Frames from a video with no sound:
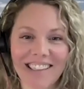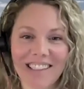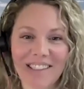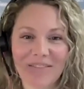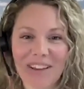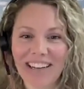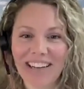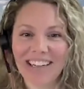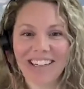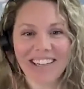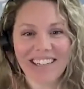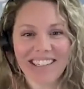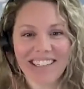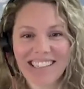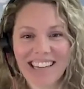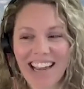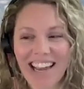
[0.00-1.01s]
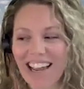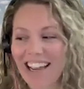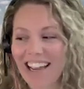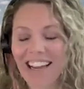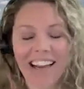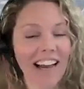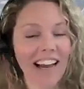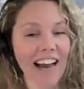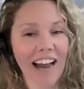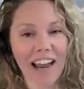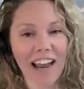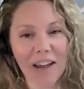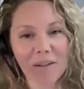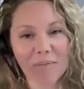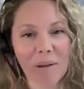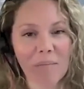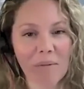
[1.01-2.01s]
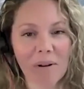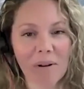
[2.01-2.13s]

it's been a yes. good day. I had my